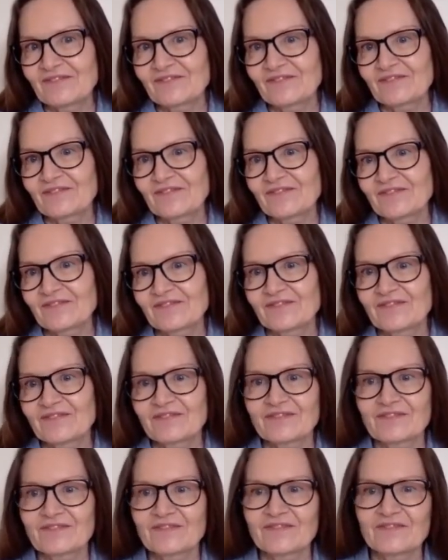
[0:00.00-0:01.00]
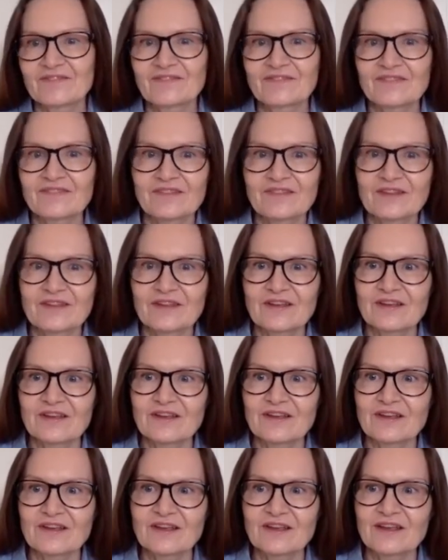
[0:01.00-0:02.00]

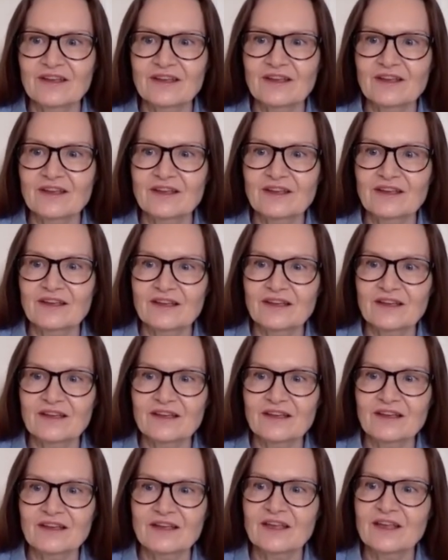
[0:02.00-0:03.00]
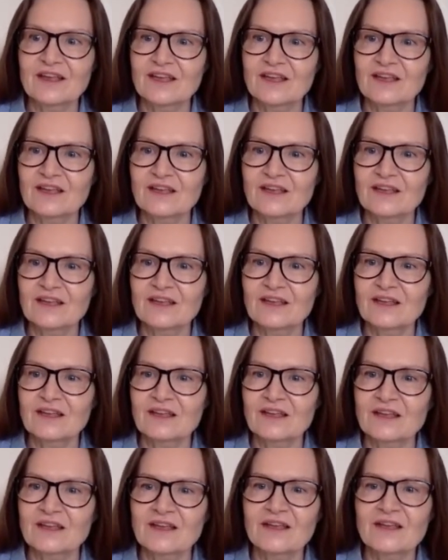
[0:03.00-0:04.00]

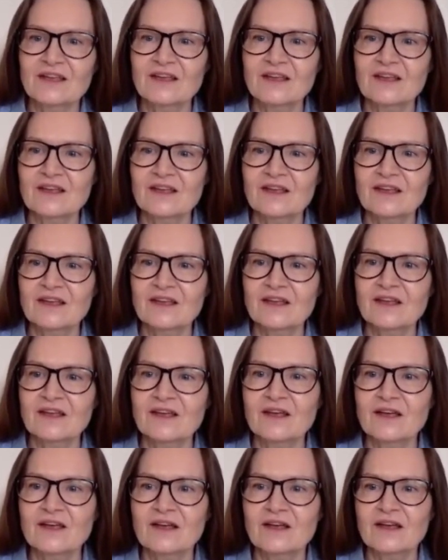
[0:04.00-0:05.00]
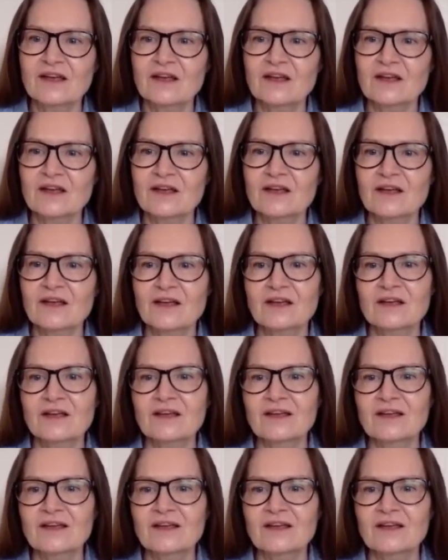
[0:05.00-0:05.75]
This person isn't speaking.